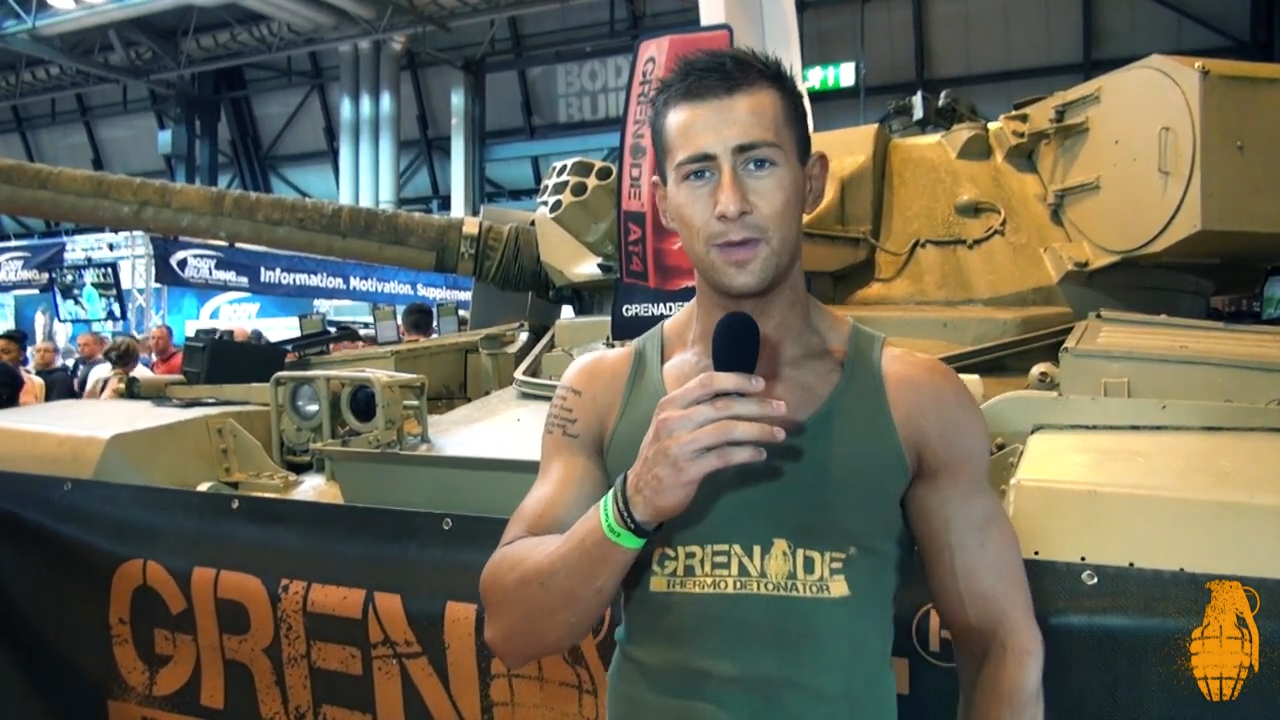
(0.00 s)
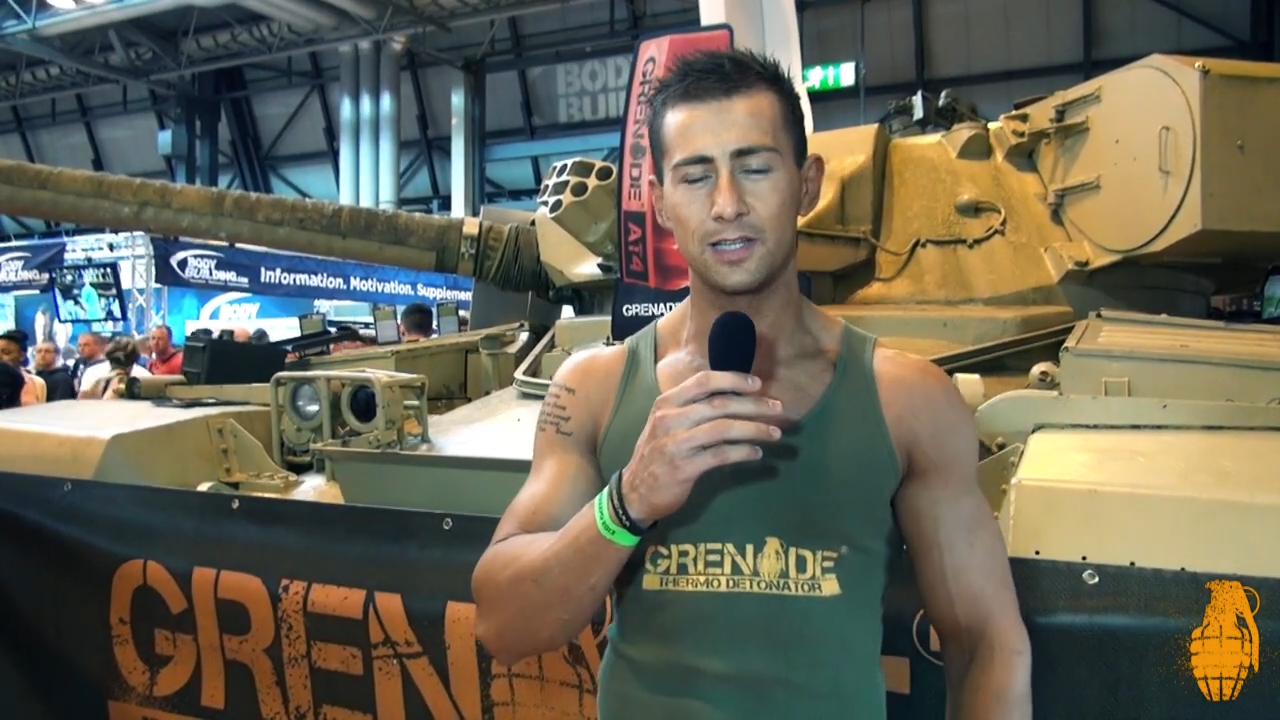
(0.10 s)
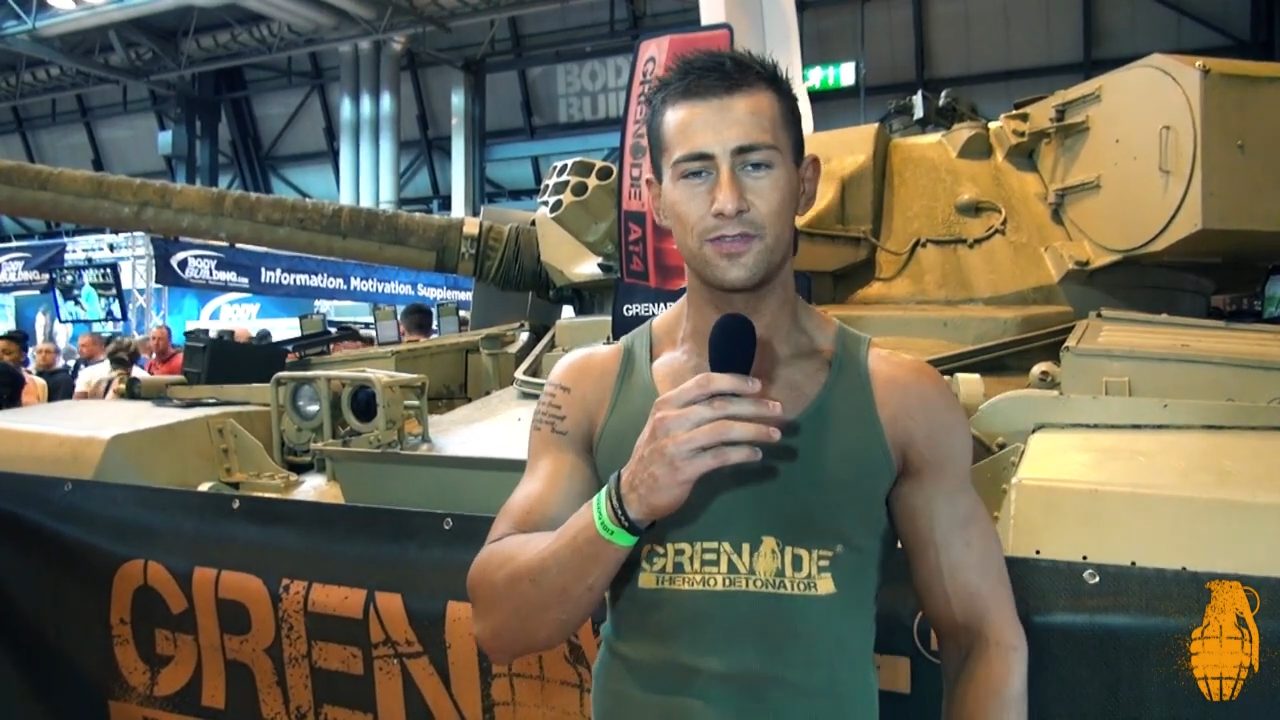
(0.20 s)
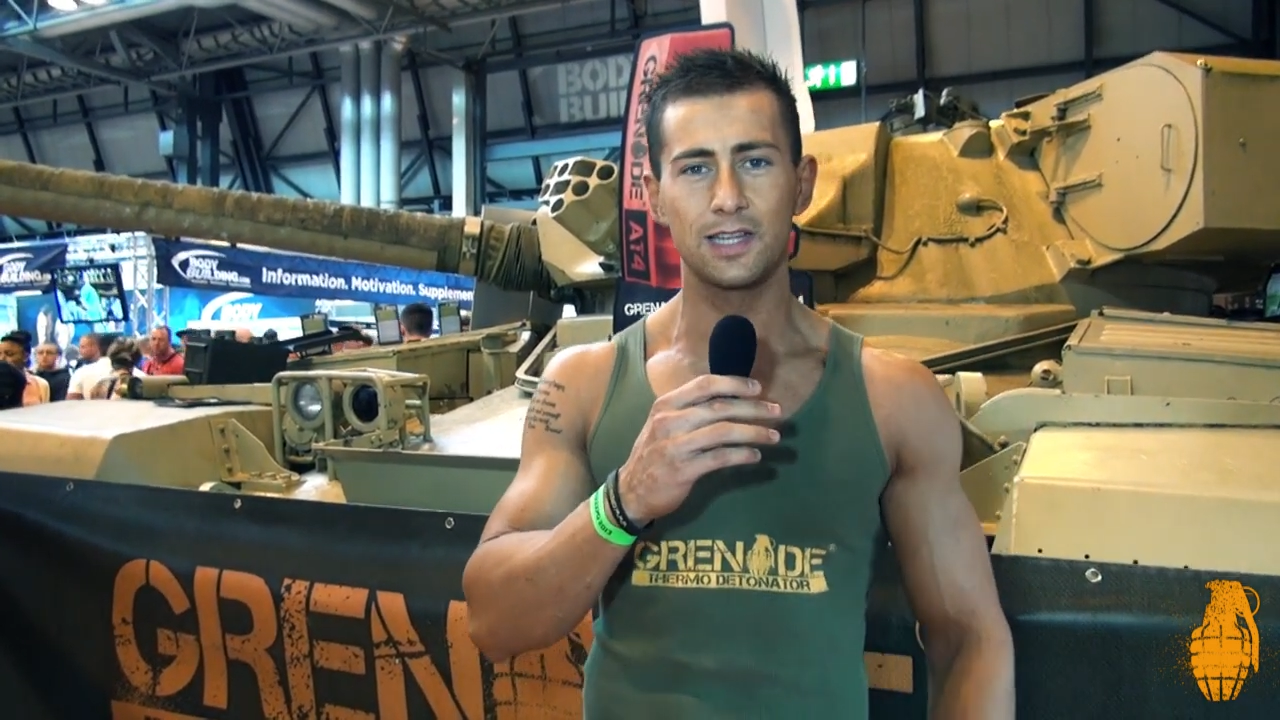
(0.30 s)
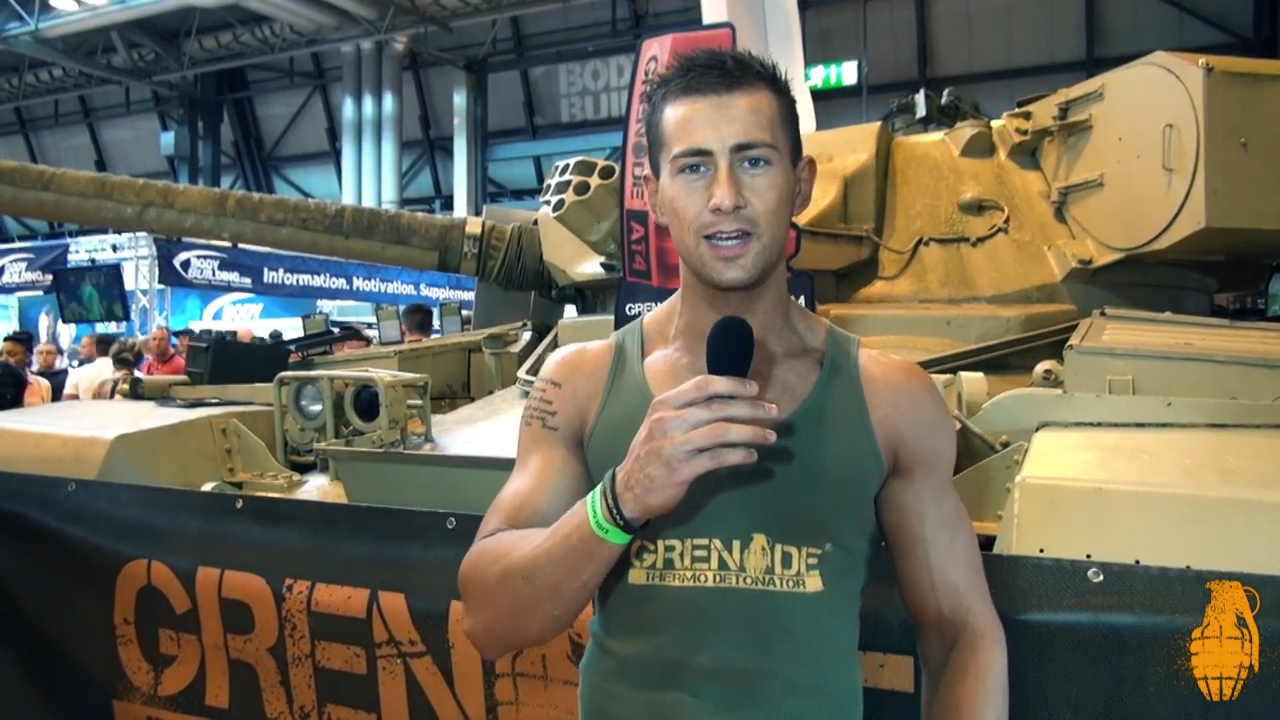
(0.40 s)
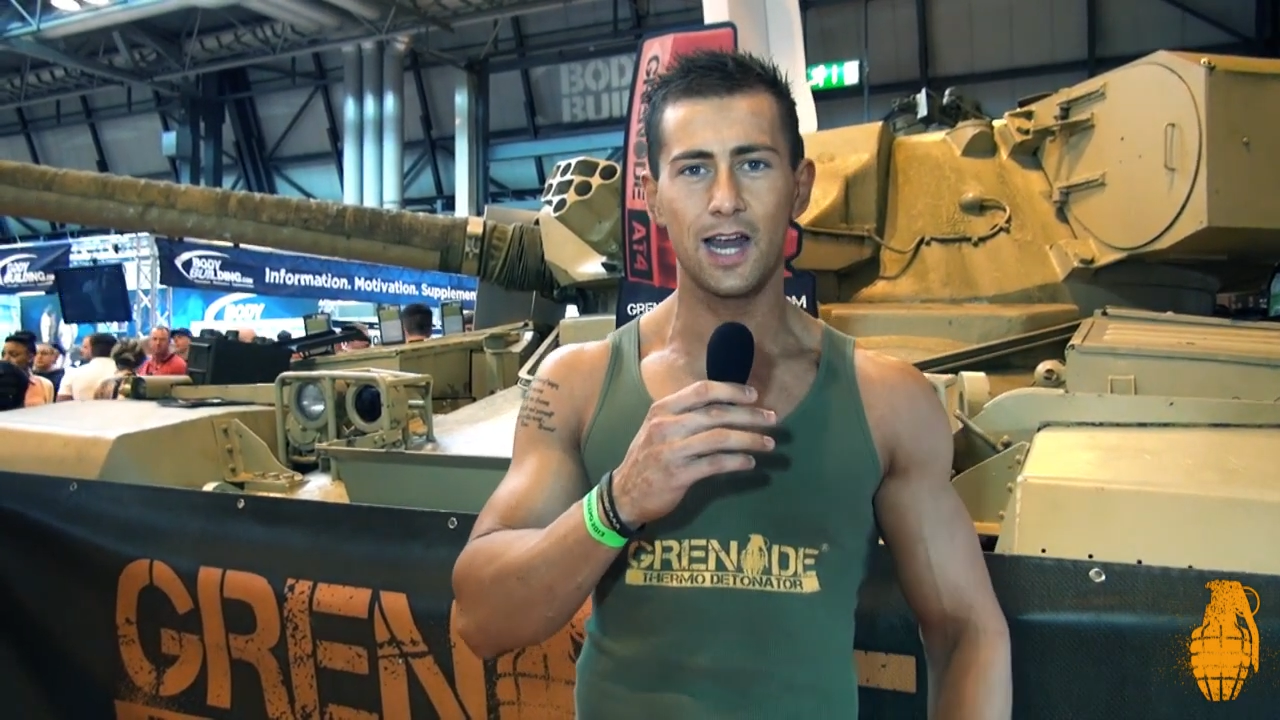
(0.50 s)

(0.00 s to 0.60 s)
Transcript: the men's physique